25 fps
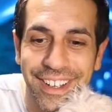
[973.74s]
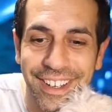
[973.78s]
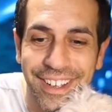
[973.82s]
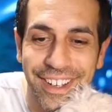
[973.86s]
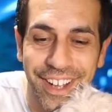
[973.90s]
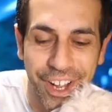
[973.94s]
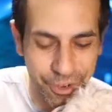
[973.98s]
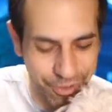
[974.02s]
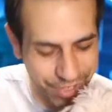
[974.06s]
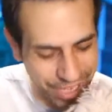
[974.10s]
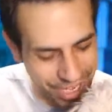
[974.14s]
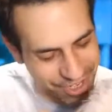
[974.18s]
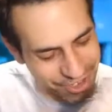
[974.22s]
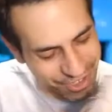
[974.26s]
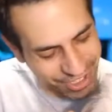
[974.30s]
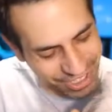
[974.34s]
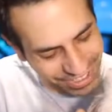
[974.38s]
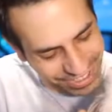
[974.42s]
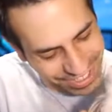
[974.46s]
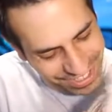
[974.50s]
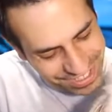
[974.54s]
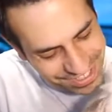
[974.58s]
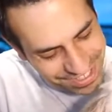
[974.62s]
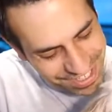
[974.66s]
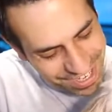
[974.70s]
Okay, you
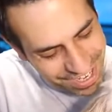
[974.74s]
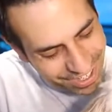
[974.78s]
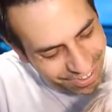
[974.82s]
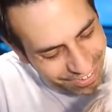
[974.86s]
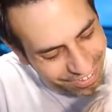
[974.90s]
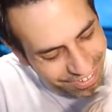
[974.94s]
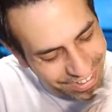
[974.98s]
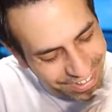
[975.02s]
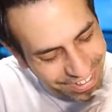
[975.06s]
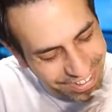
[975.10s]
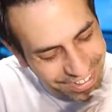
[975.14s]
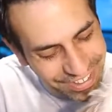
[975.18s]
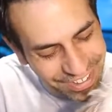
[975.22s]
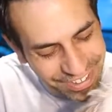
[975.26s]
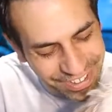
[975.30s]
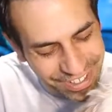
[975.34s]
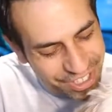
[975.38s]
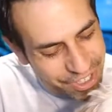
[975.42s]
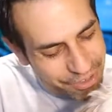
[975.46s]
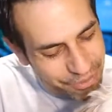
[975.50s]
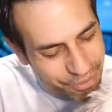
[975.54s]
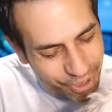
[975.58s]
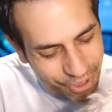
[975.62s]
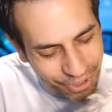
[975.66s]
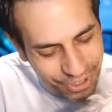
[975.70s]
can kiss now. You
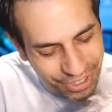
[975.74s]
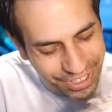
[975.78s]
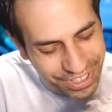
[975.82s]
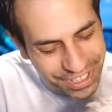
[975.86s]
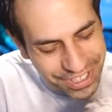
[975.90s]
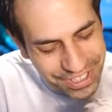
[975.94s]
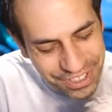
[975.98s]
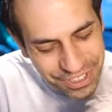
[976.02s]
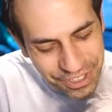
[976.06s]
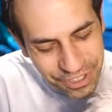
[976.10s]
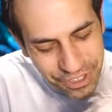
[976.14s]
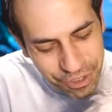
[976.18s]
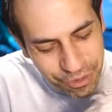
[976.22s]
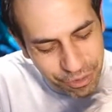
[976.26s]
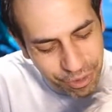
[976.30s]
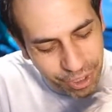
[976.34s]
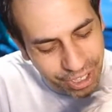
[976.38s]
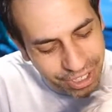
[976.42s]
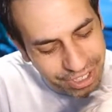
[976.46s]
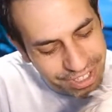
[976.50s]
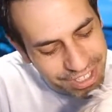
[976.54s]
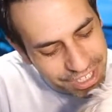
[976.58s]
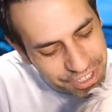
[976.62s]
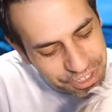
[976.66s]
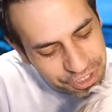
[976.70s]
can give all the kisses you
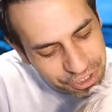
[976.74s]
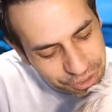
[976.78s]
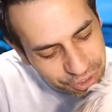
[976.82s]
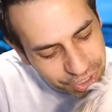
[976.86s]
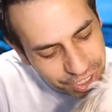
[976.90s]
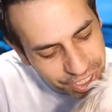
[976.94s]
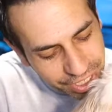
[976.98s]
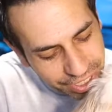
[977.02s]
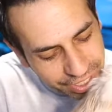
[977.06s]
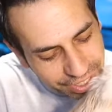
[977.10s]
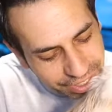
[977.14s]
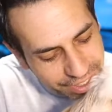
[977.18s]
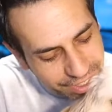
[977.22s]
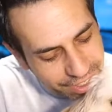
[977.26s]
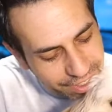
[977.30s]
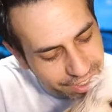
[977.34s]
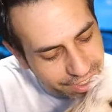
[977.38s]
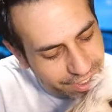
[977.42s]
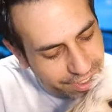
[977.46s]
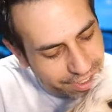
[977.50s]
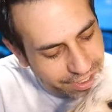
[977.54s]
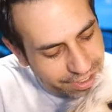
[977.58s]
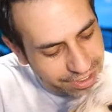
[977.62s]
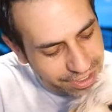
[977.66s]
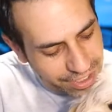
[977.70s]
want. Yes, you can.
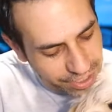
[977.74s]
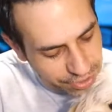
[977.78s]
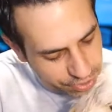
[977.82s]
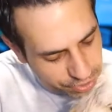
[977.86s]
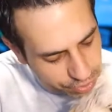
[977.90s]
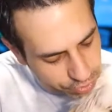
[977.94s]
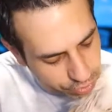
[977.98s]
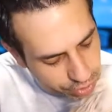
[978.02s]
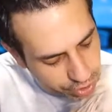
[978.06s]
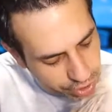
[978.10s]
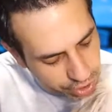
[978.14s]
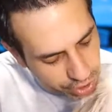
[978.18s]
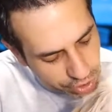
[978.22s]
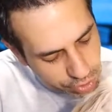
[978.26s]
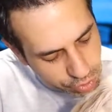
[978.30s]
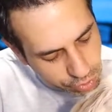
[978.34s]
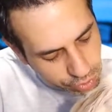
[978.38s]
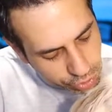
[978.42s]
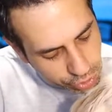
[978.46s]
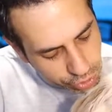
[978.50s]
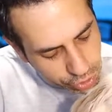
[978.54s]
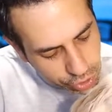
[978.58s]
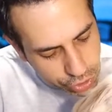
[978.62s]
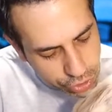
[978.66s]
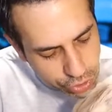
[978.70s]
Yes, you can. You
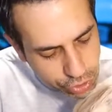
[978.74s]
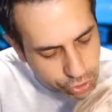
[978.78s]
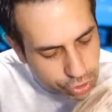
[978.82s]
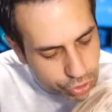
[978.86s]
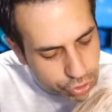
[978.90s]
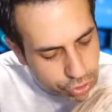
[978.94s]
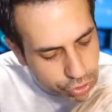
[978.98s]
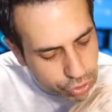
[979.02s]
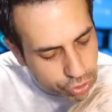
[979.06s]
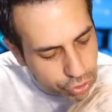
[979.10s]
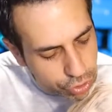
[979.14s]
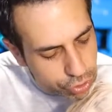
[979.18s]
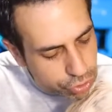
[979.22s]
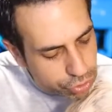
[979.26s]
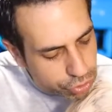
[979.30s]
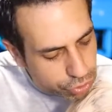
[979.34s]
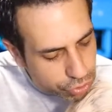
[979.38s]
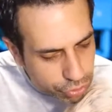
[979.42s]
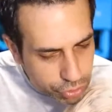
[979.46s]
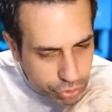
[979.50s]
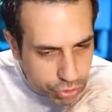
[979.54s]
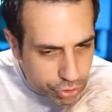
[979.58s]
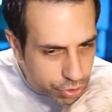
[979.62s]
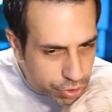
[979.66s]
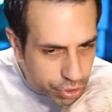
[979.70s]
can kiss, kiss,
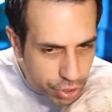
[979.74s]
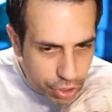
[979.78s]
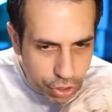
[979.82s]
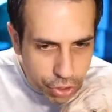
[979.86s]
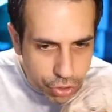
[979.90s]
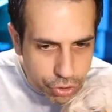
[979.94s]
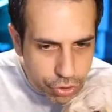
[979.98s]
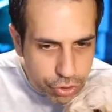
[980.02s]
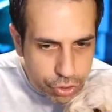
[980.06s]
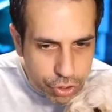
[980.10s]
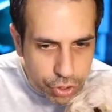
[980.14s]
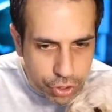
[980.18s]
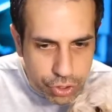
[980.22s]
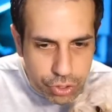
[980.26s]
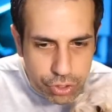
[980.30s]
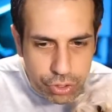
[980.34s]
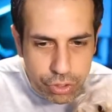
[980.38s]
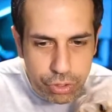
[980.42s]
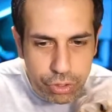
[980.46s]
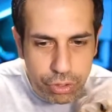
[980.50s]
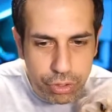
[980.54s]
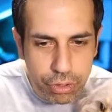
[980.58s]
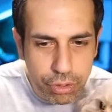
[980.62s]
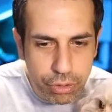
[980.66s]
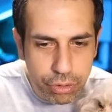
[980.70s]
kiss, kissy, kiss,
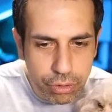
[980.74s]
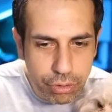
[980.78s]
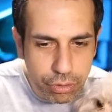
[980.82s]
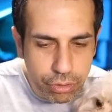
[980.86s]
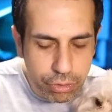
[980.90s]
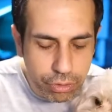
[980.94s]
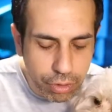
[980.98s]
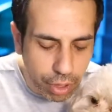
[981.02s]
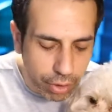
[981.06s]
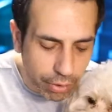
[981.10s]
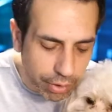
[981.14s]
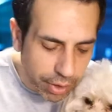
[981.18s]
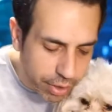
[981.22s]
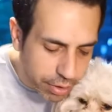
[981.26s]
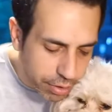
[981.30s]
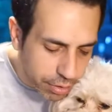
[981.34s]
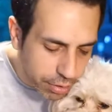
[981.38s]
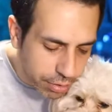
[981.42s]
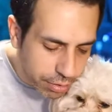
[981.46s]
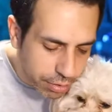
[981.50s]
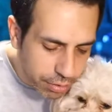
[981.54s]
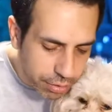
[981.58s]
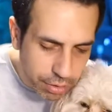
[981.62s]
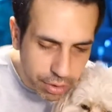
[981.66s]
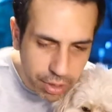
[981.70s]
kiss. All right.
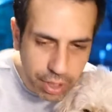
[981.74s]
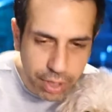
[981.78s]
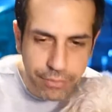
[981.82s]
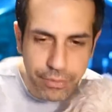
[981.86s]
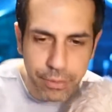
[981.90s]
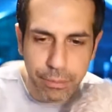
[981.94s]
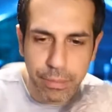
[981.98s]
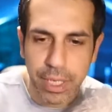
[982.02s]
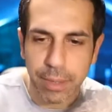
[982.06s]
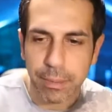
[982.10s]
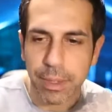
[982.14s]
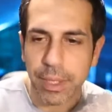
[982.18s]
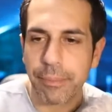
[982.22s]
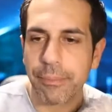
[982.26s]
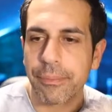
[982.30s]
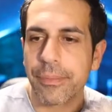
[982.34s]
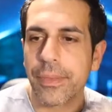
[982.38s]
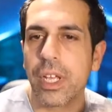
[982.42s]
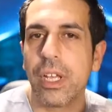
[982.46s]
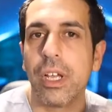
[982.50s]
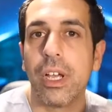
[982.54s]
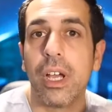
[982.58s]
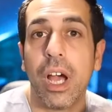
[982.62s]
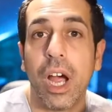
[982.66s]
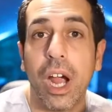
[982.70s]
Love you, baby.
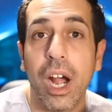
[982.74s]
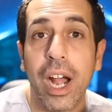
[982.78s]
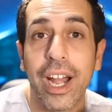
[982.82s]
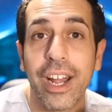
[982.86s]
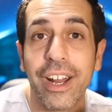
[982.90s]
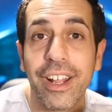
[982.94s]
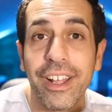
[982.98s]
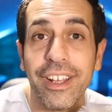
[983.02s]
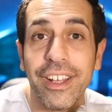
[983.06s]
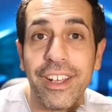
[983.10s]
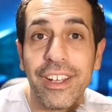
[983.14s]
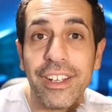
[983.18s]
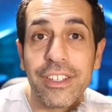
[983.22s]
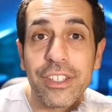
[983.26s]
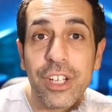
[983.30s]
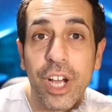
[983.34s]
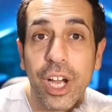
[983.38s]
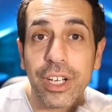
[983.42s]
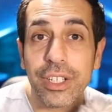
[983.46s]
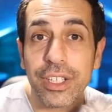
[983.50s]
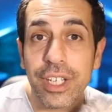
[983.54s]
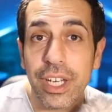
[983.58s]
All right. Talk to